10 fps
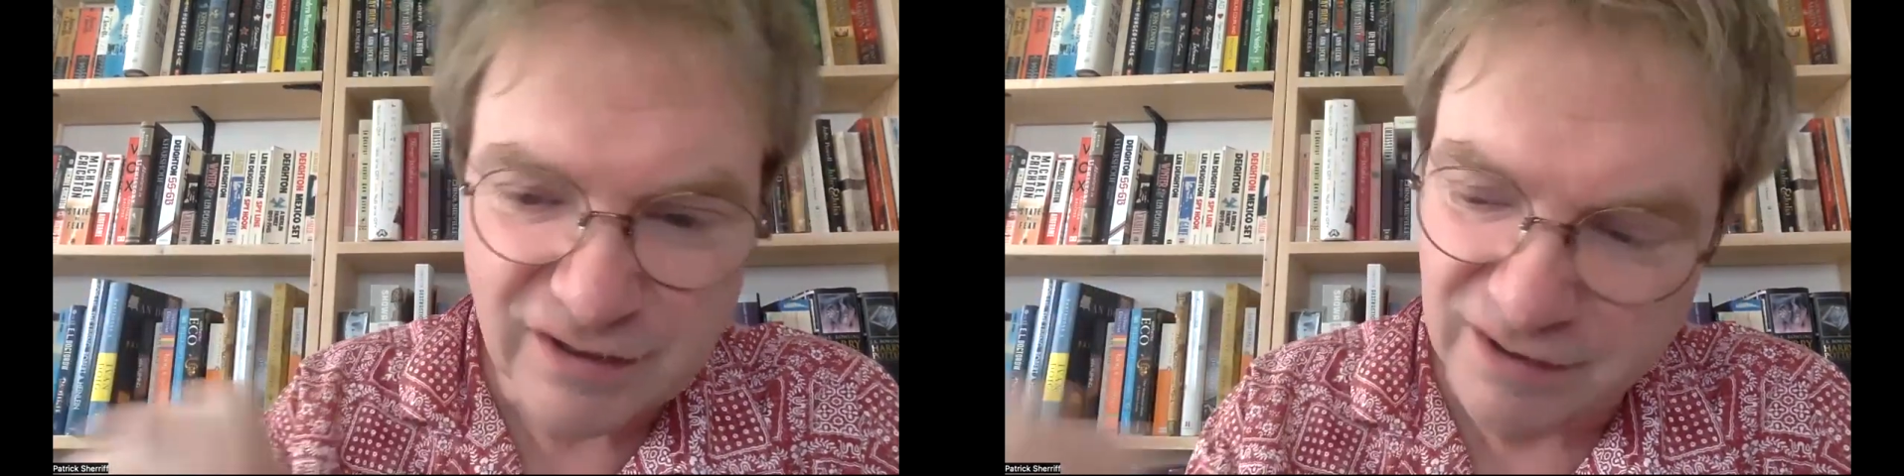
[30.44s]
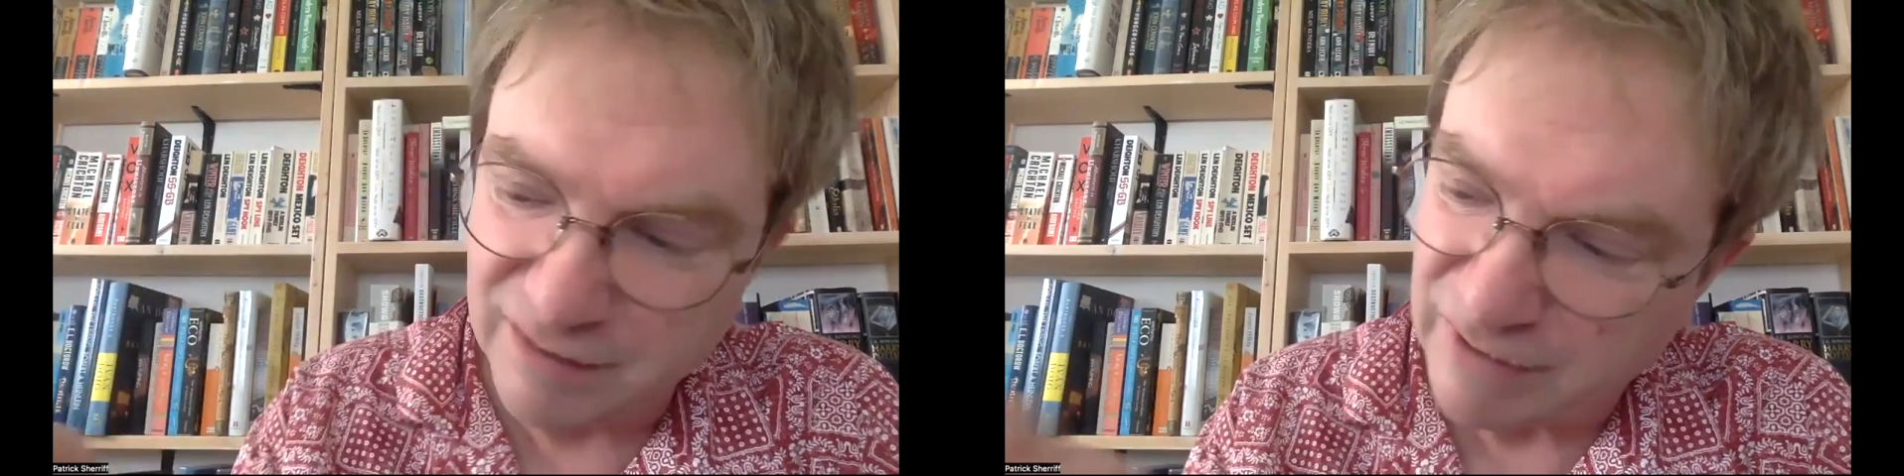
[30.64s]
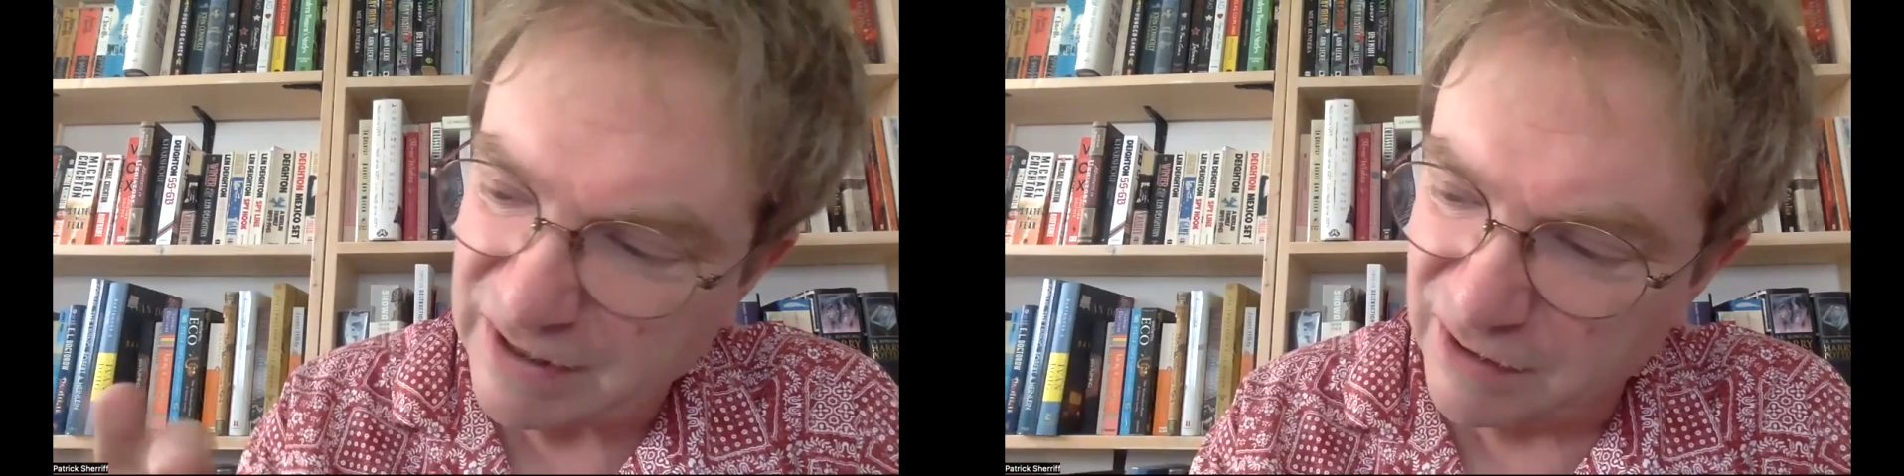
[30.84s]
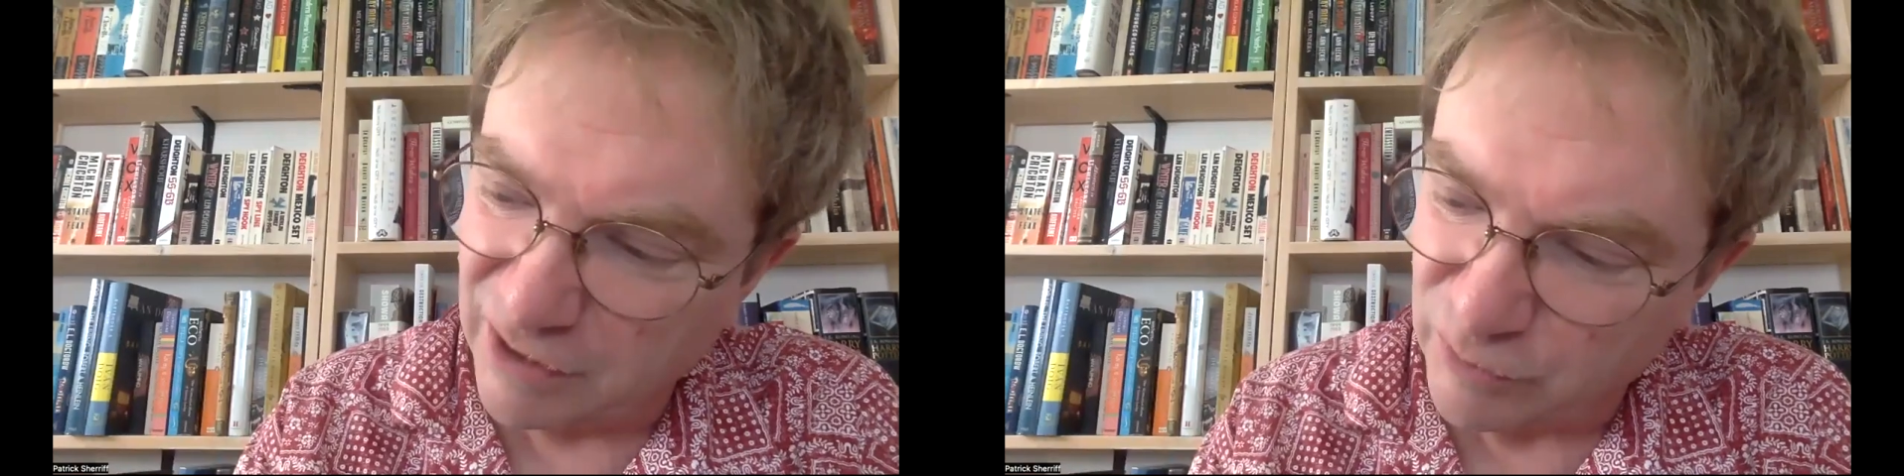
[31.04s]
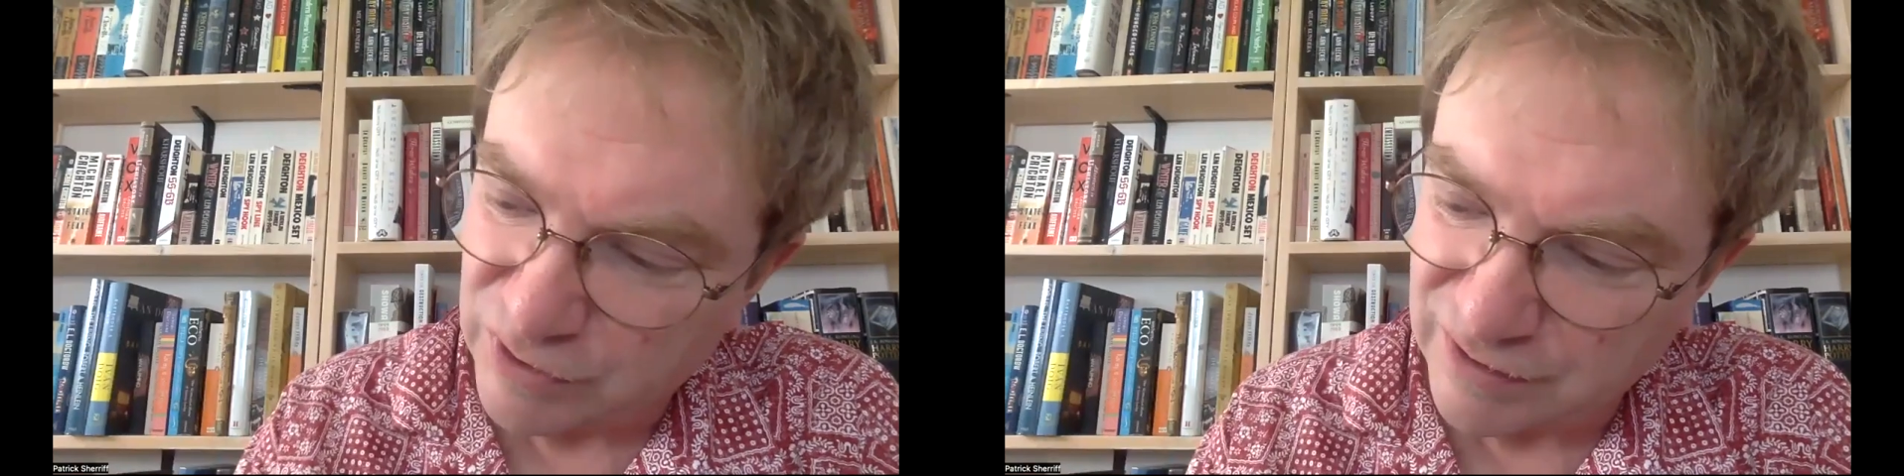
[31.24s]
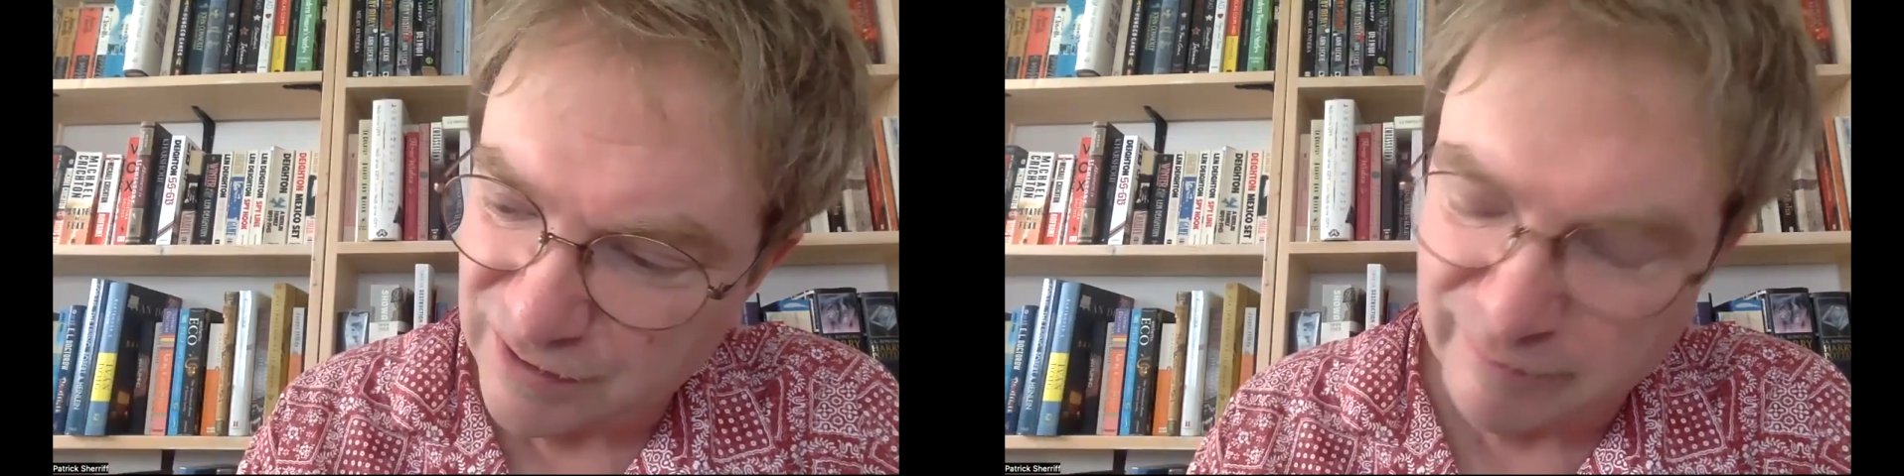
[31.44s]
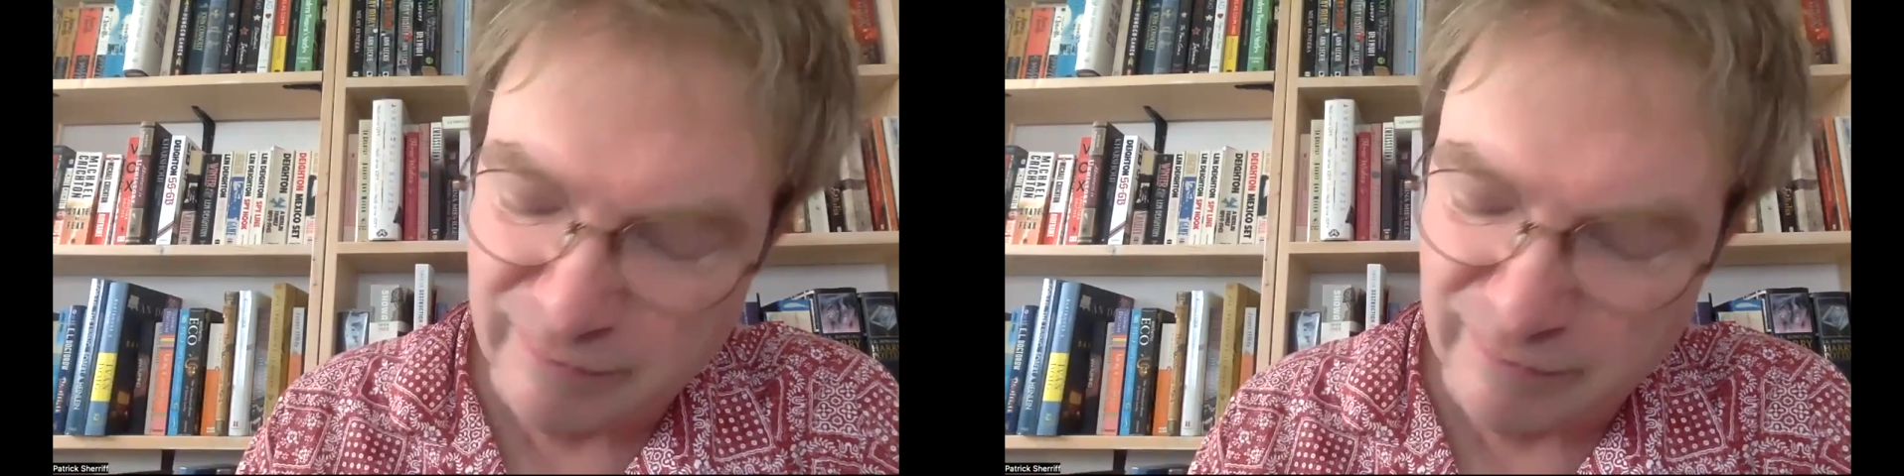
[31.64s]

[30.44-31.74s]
and then make notes in